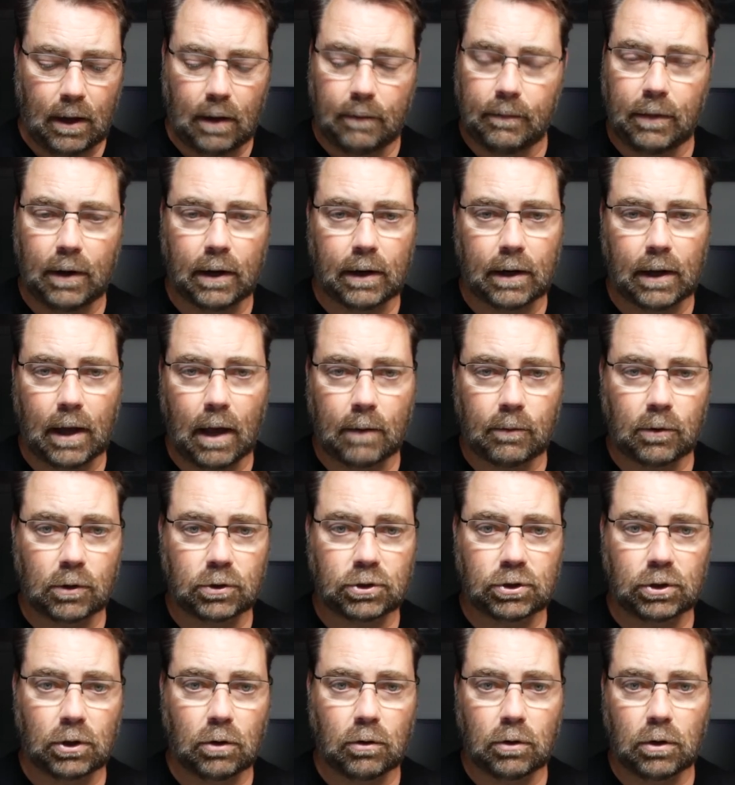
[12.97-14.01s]
But I'm going to
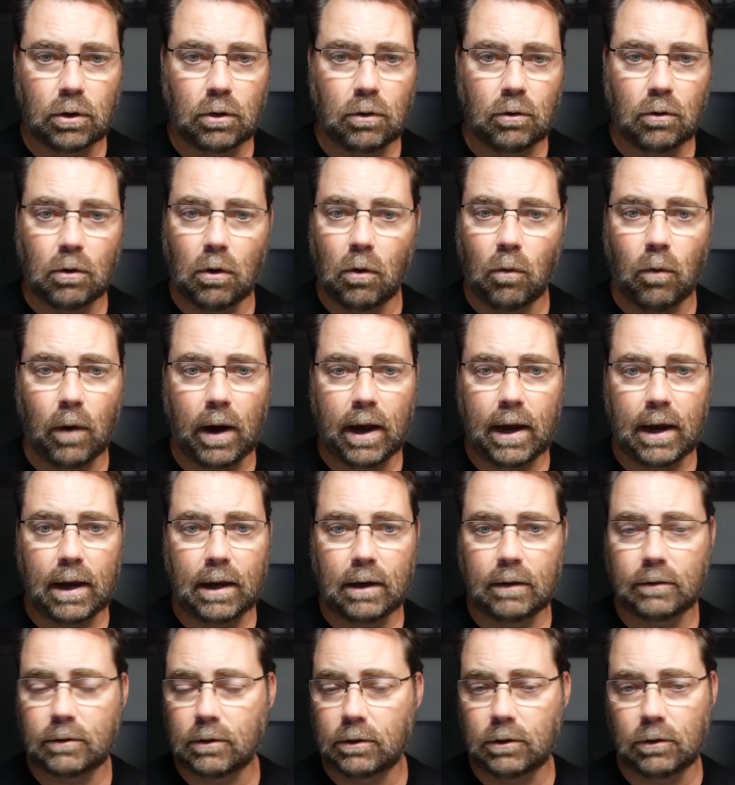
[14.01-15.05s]
show you a
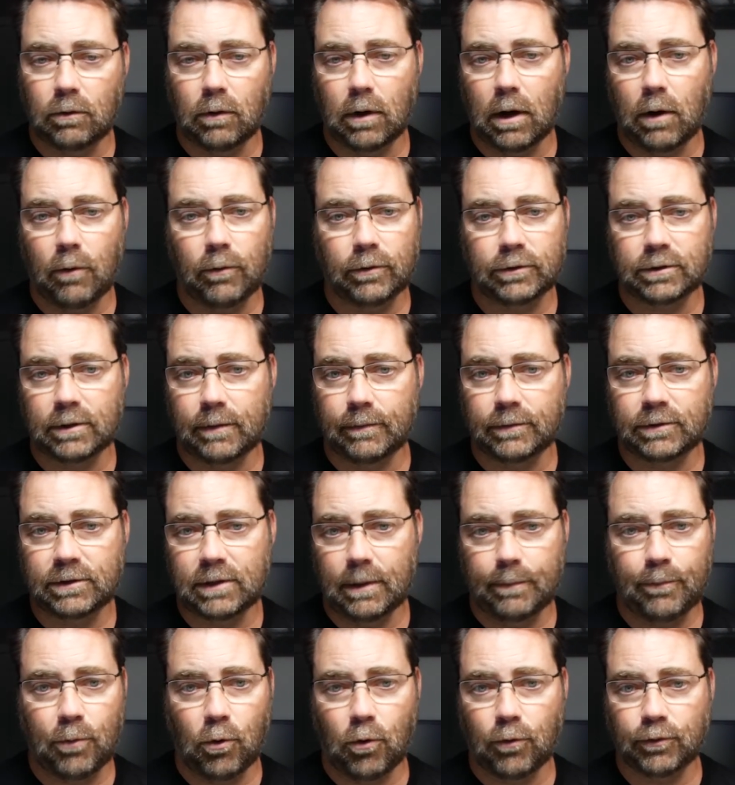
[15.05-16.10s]
way to do it with some
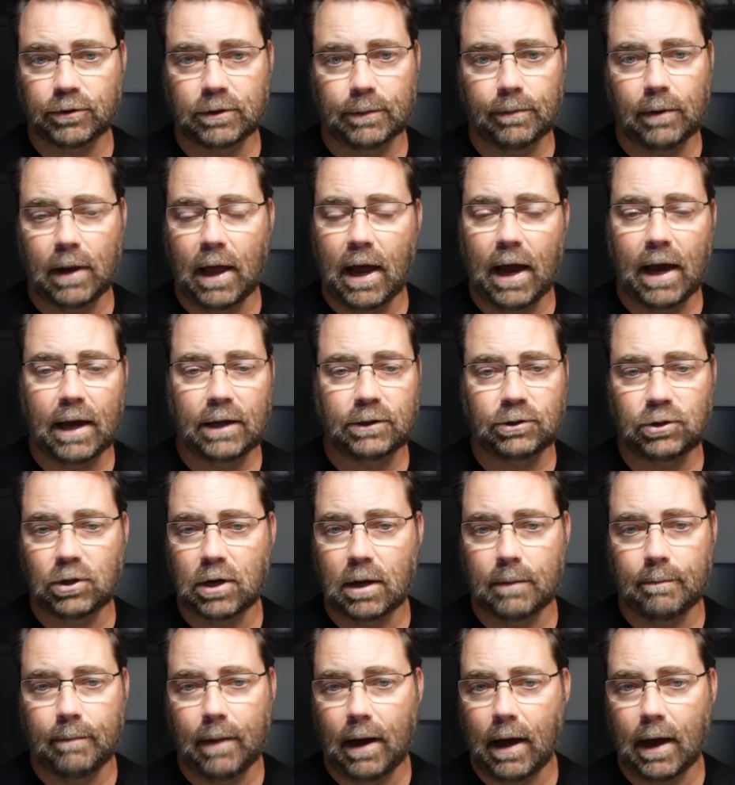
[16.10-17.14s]
simple supplies you
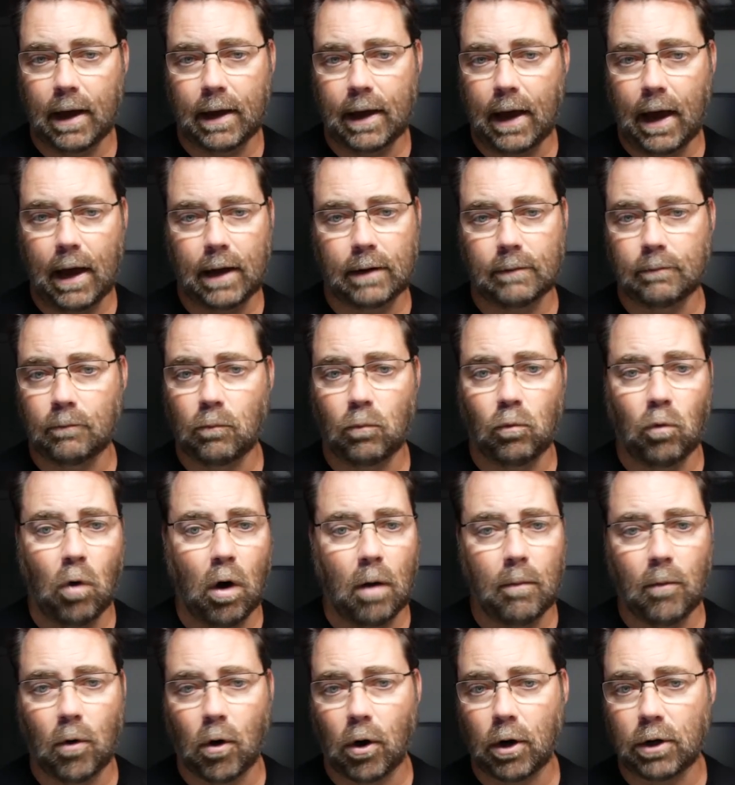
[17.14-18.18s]
can buy at
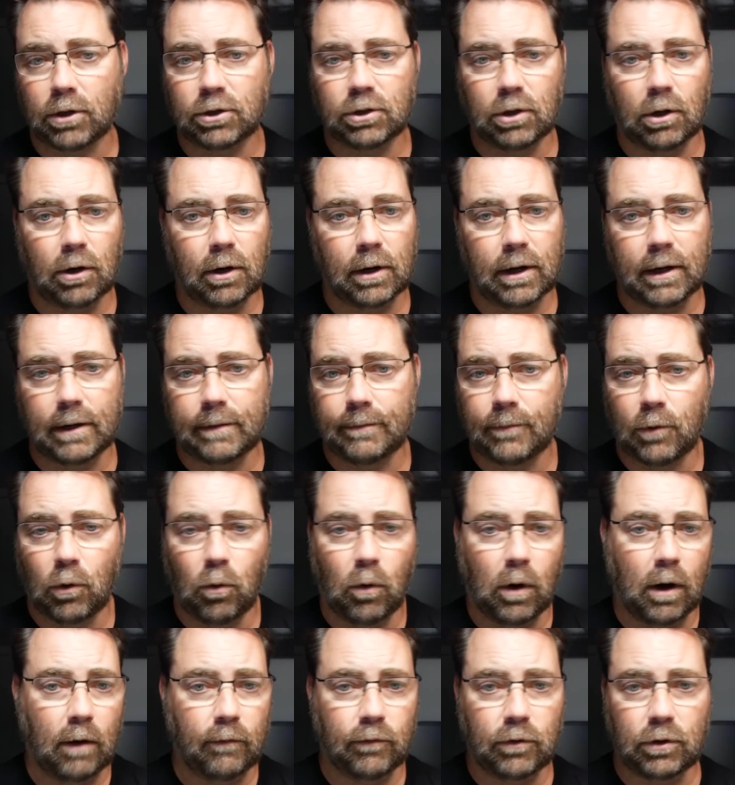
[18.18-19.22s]
Walmart, Target, or
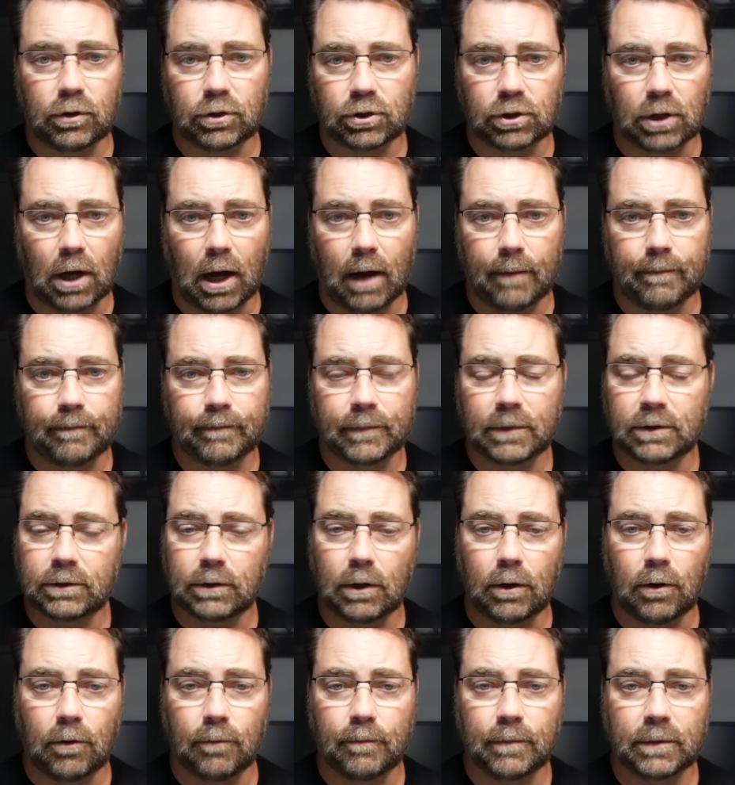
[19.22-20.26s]
wherever you shop.
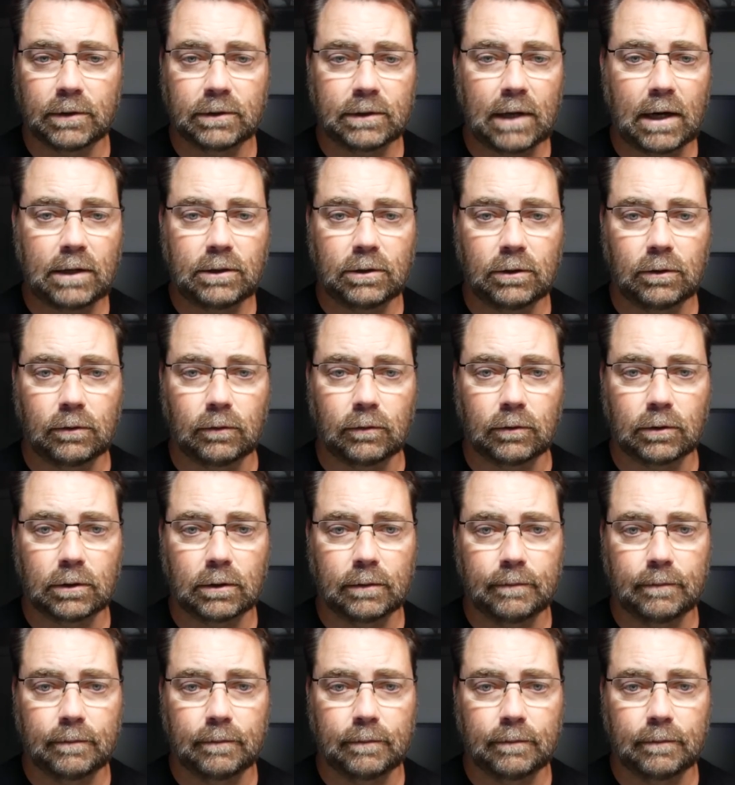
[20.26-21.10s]
So stay tuned.